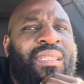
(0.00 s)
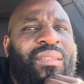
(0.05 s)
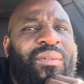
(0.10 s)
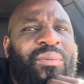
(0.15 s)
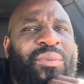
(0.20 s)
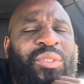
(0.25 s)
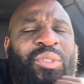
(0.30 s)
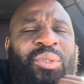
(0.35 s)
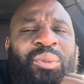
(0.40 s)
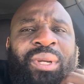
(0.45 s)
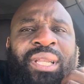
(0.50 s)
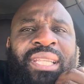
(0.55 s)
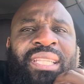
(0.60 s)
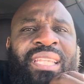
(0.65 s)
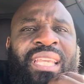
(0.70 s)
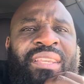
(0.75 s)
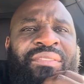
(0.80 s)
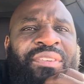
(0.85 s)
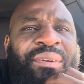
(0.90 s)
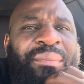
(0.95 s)
Will do
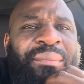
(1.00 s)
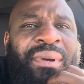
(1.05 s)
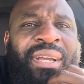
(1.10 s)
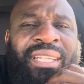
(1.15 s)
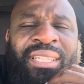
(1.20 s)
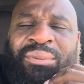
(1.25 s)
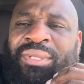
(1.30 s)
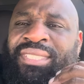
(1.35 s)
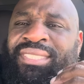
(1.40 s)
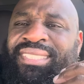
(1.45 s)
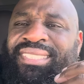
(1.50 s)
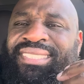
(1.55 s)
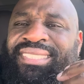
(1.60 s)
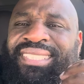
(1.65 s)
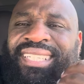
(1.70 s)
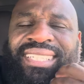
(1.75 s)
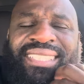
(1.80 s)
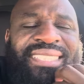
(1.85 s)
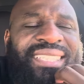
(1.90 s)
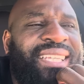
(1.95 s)
anything for money. What is he,
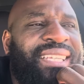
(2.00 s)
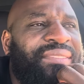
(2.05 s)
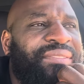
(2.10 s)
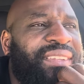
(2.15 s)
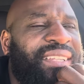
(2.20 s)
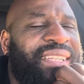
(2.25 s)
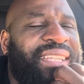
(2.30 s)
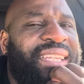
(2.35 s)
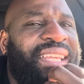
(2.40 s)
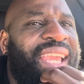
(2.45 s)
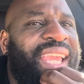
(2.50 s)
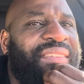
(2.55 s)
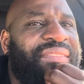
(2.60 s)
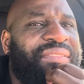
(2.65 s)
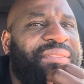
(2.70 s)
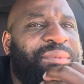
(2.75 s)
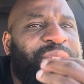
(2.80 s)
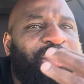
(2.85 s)
60? 58?